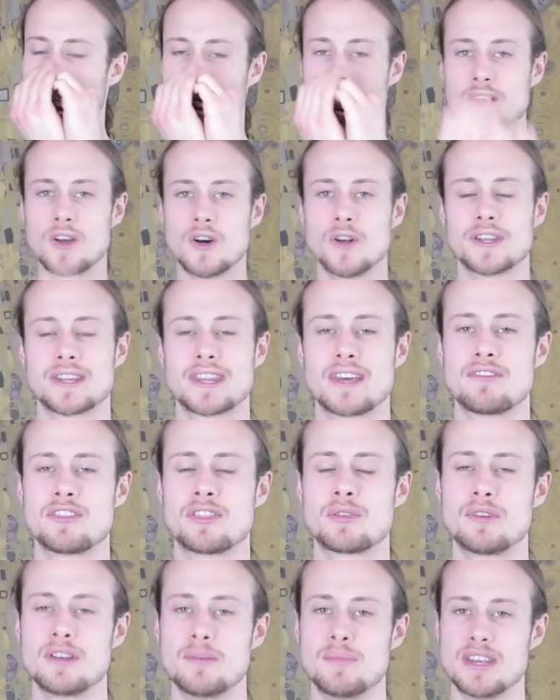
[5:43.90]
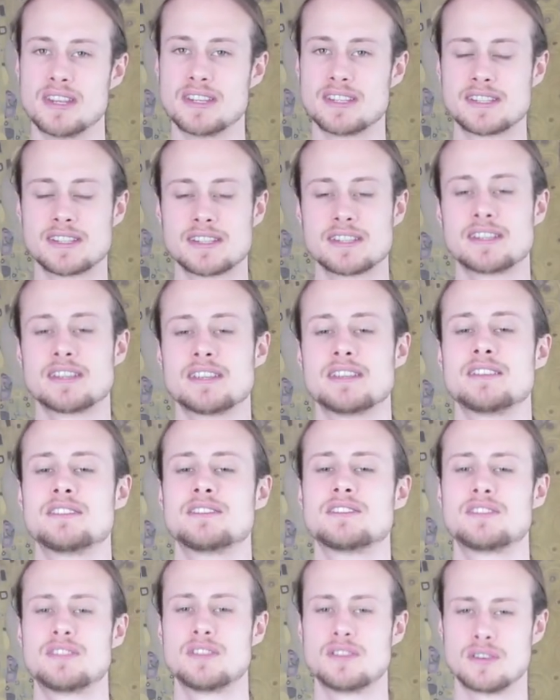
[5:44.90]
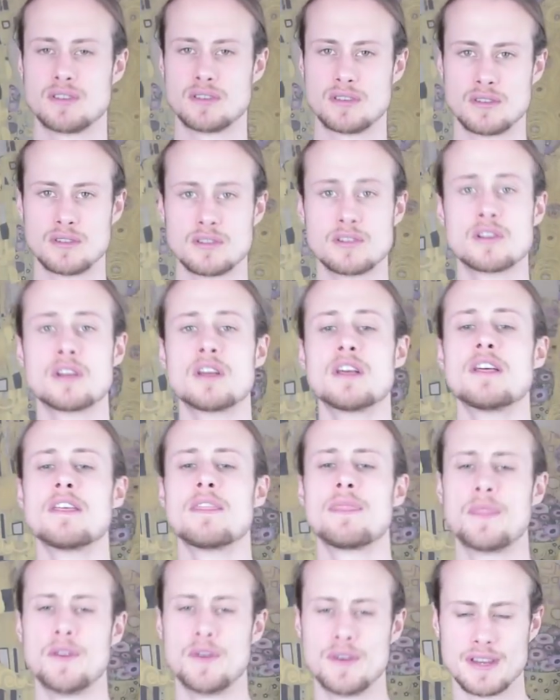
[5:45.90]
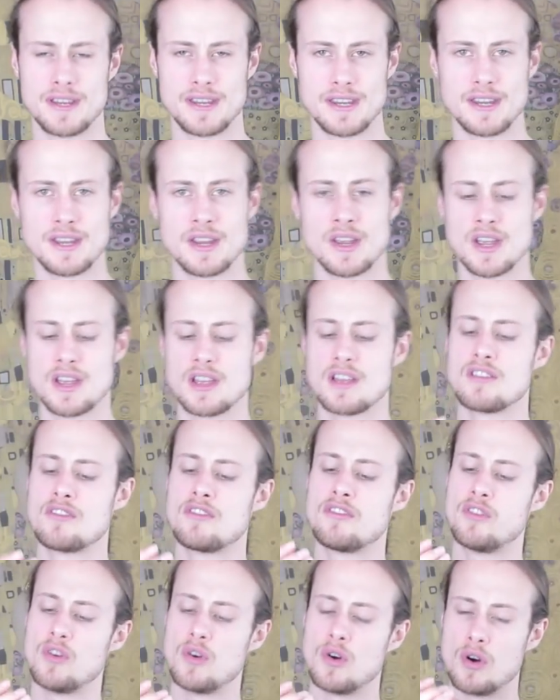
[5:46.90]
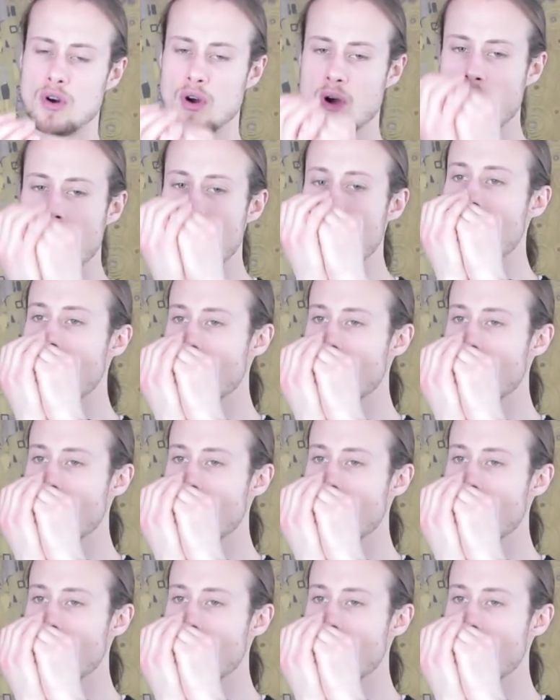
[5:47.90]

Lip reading: And you're holding that for three beats. Two, three, four.